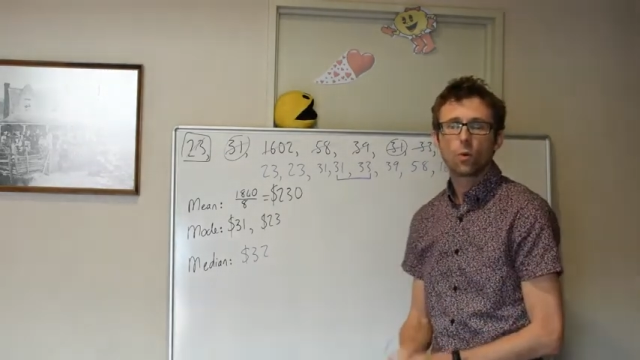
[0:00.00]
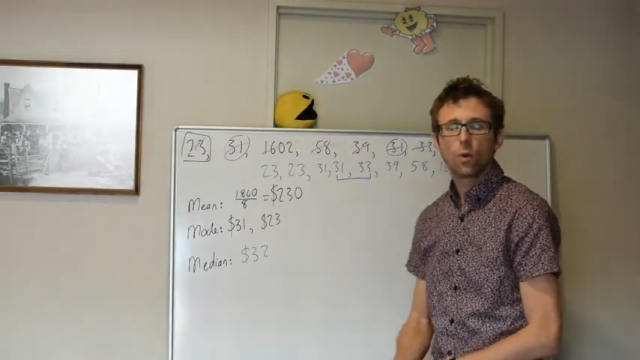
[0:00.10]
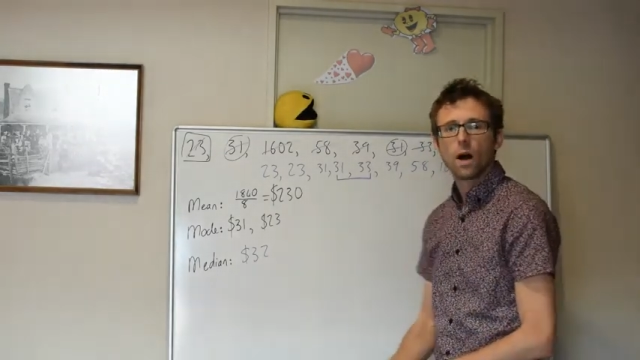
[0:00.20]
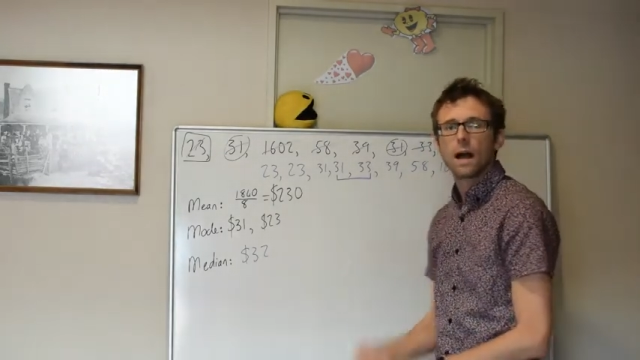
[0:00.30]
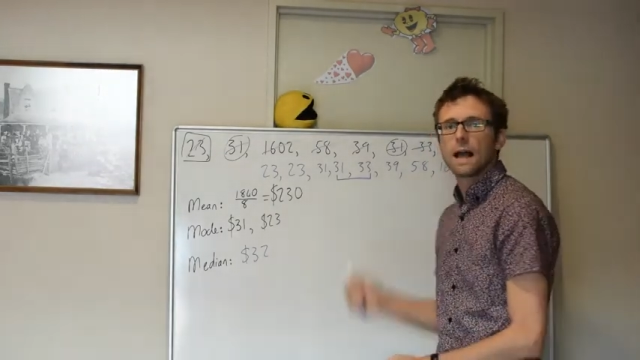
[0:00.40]

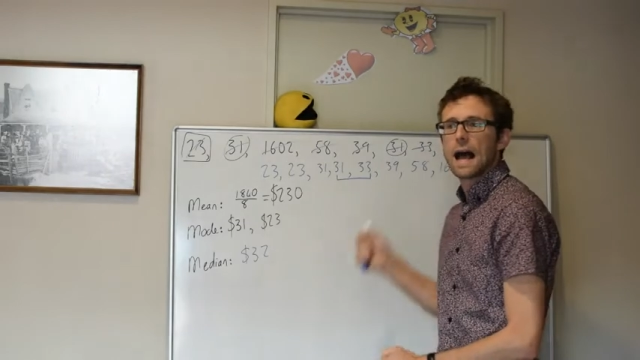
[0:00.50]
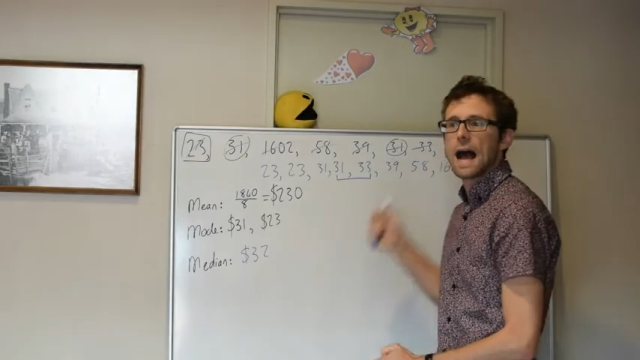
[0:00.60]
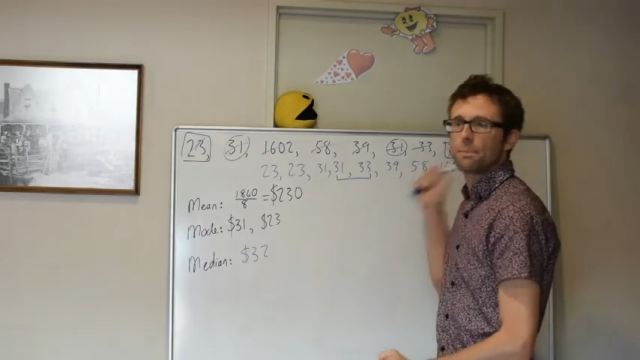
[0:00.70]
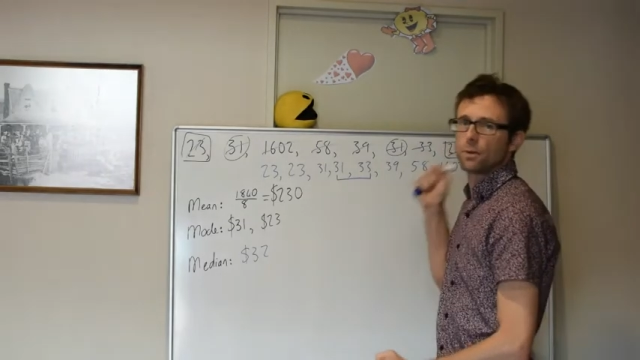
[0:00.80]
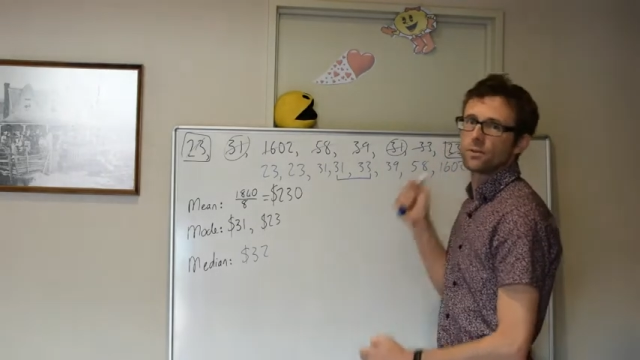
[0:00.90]
or
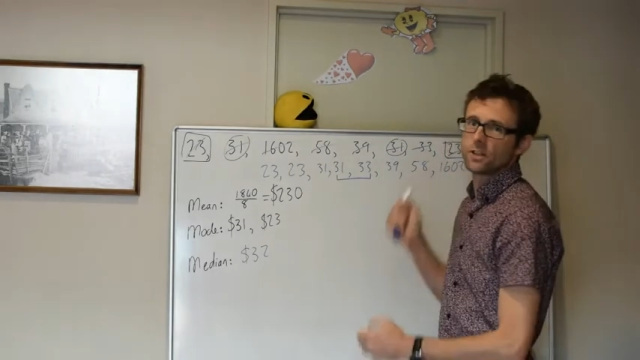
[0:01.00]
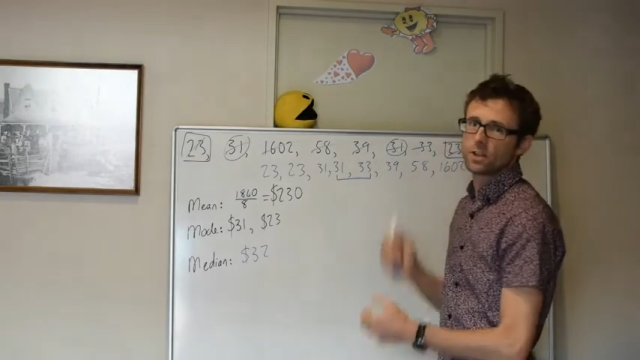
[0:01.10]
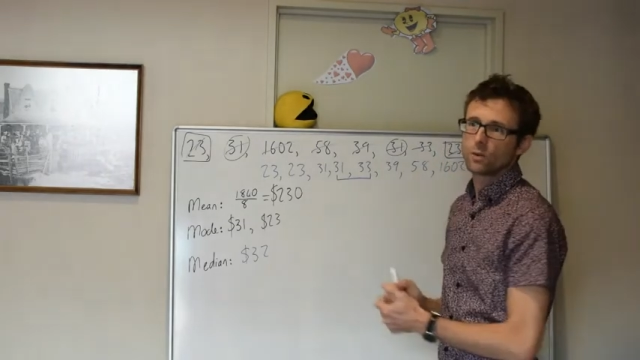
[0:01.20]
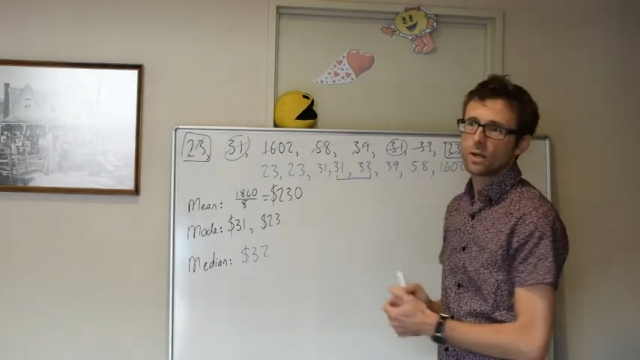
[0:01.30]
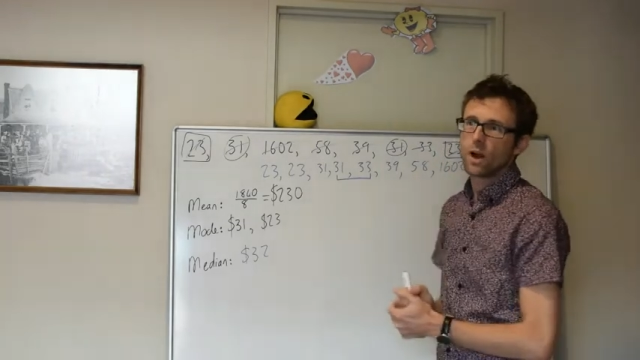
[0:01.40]
up if it's
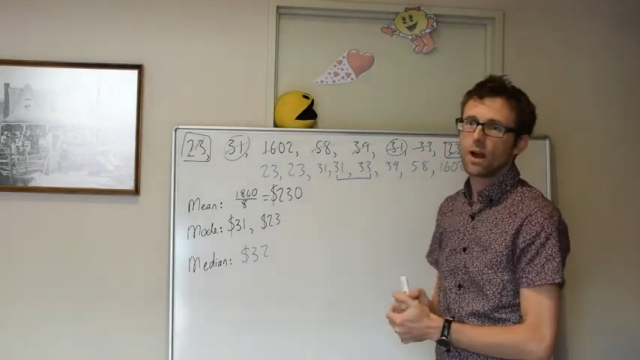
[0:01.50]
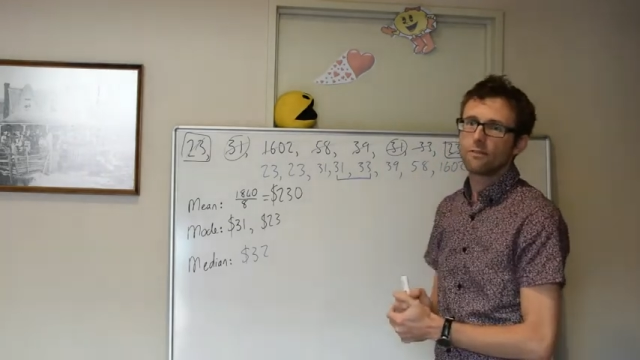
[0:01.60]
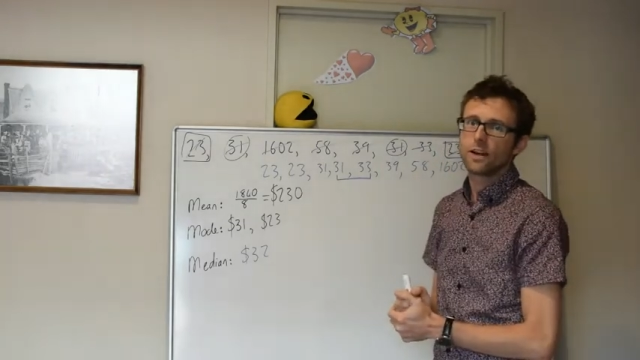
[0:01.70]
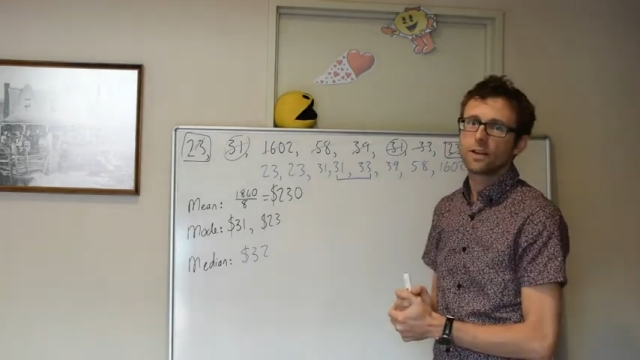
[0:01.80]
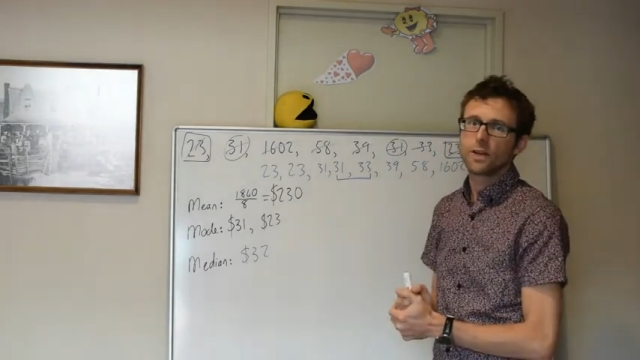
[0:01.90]
a really high
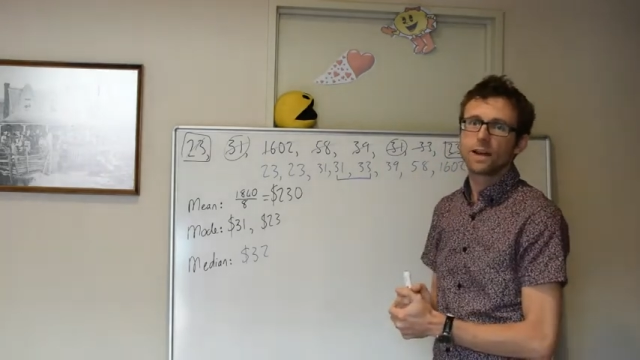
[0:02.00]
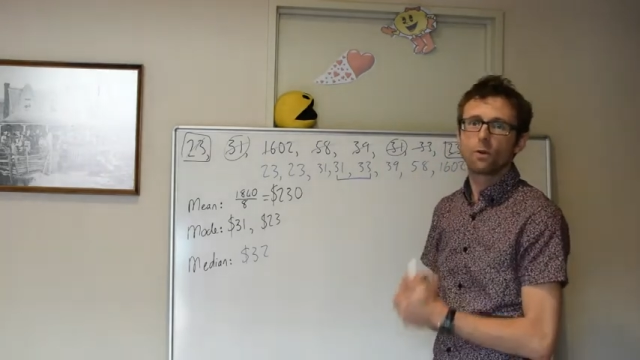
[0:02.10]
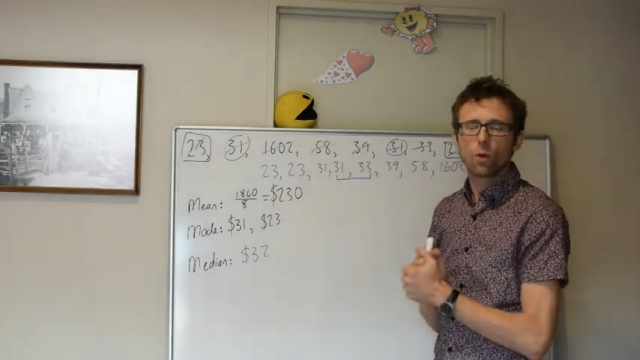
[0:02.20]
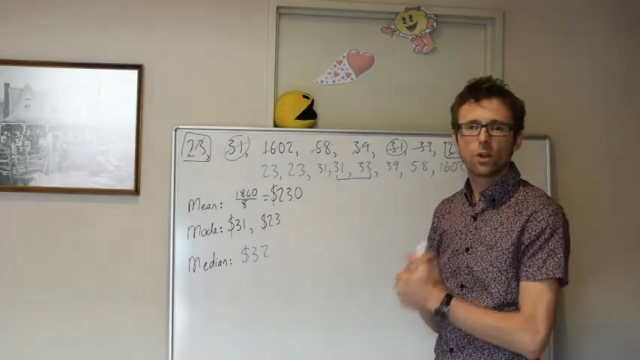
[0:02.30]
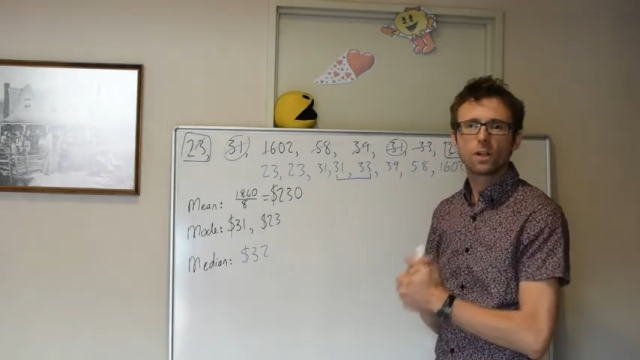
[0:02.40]
value, and
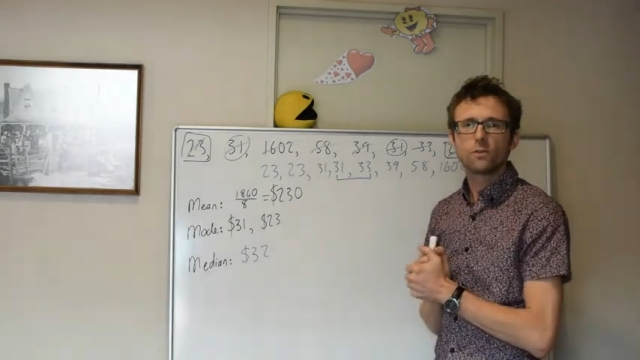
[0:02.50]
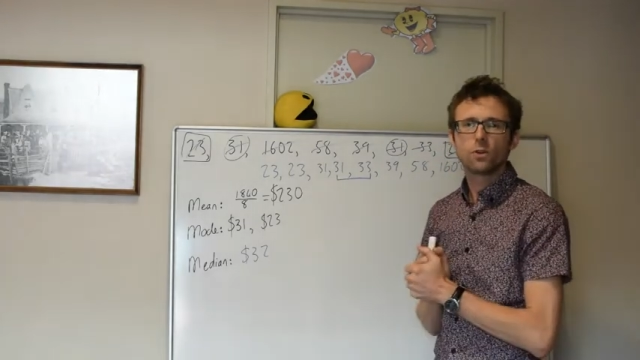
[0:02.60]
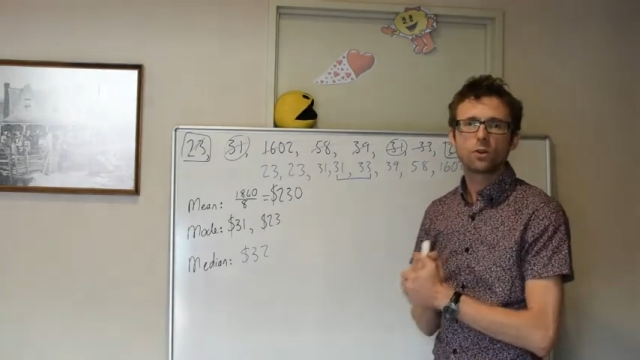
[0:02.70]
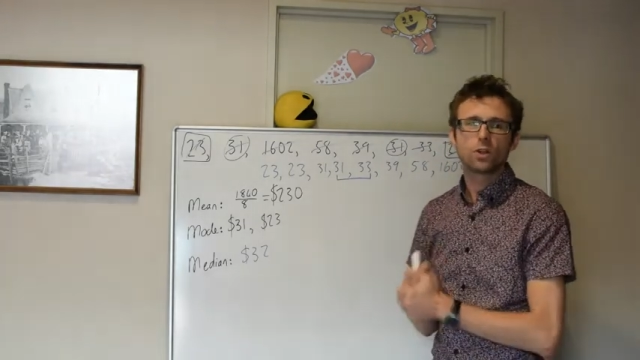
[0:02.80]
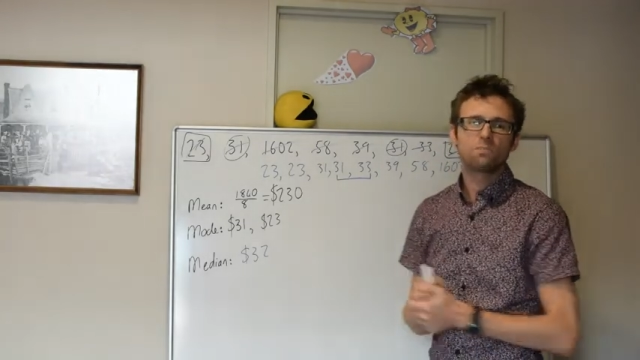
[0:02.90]
it won't give
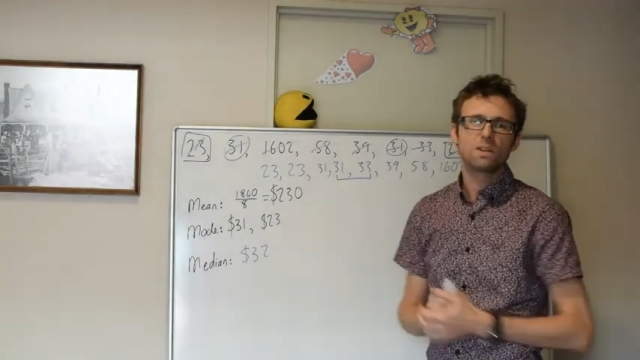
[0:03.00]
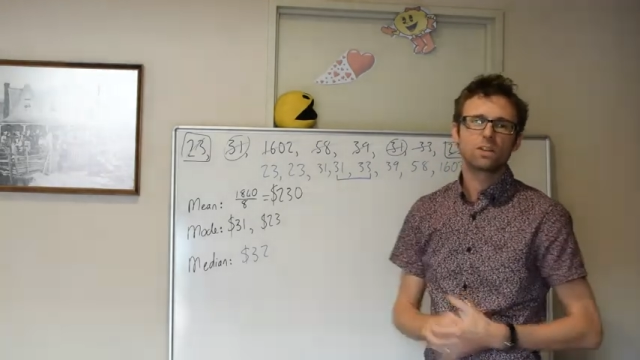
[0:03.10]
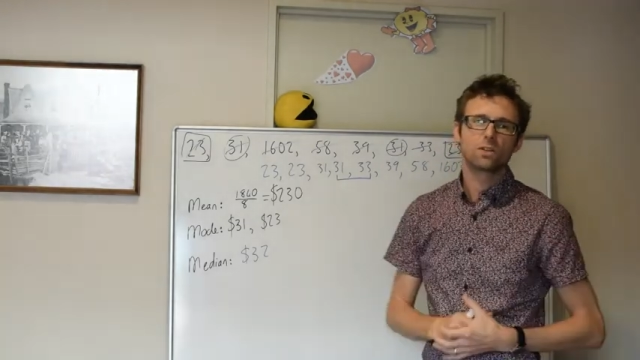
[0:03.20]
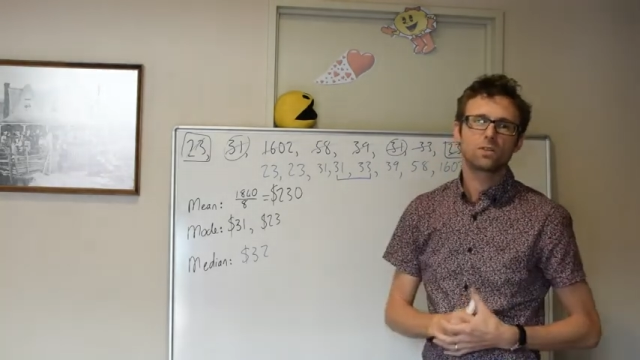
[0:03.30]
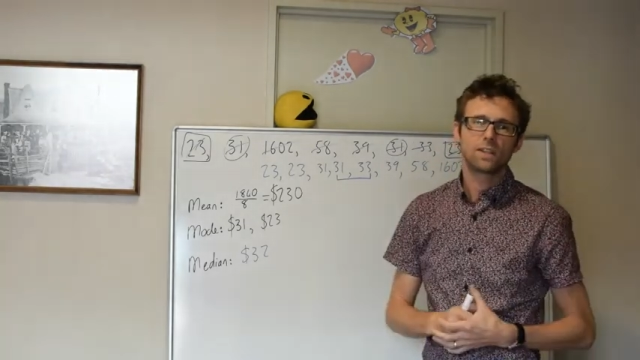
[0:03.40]
you a good
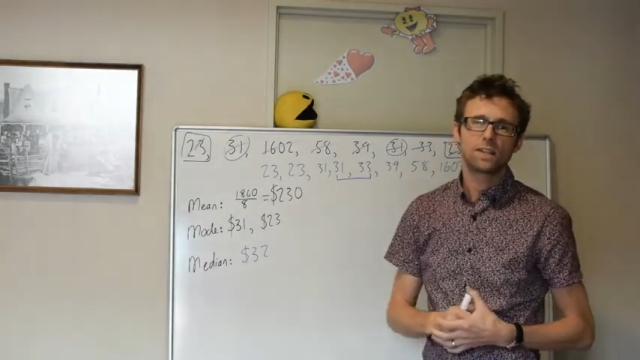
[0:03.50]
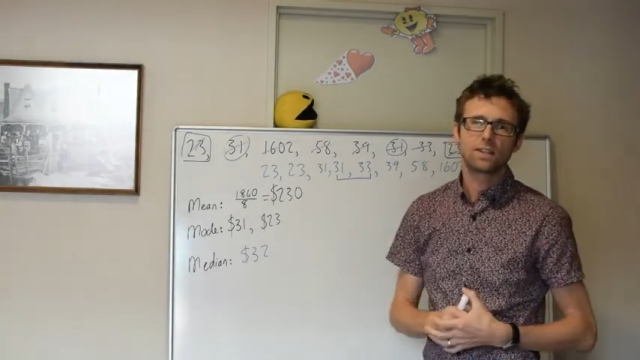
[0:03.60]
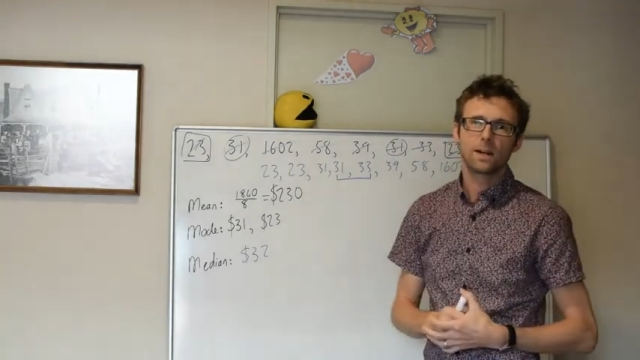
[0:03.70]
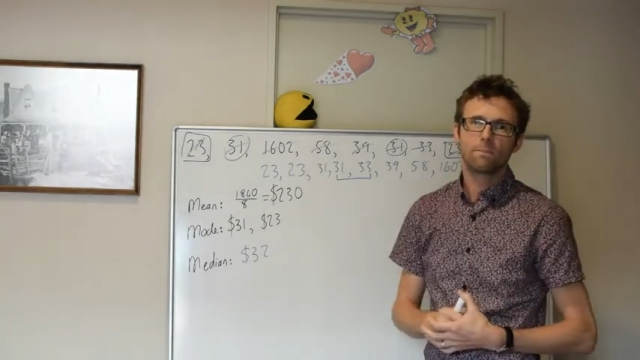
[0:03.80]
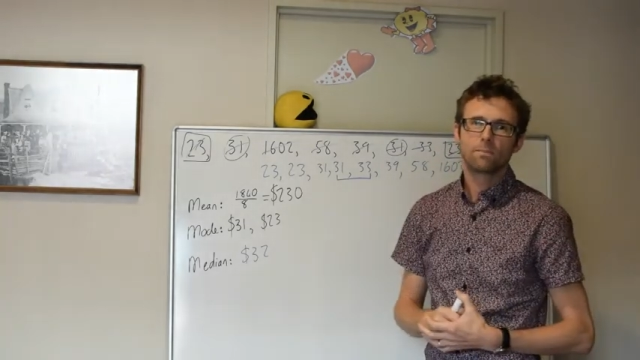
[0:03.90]
measure of
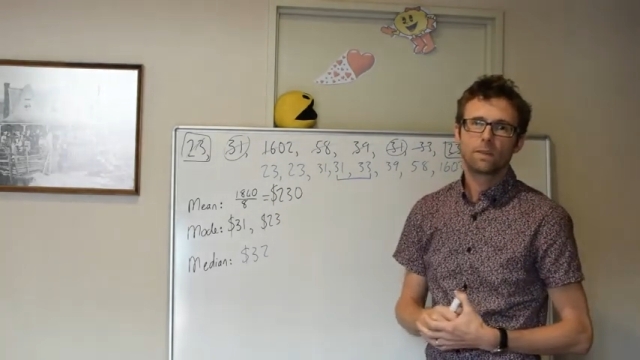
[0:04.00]
centre.